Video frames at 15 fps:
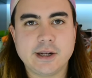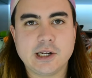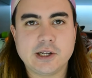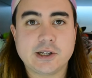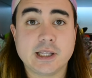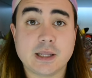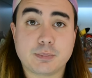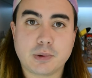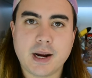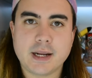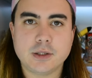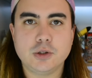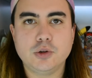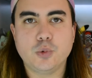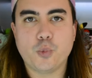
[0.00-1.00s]
look at the brand
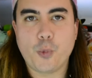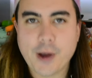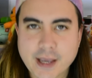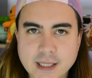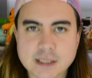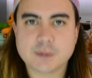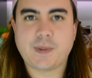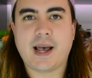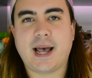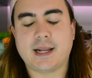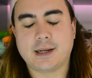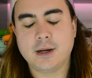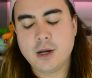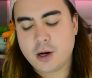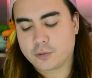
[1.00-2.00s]
new Wingspan
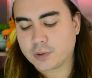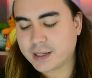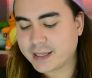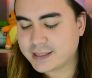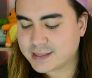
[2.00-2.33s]
release.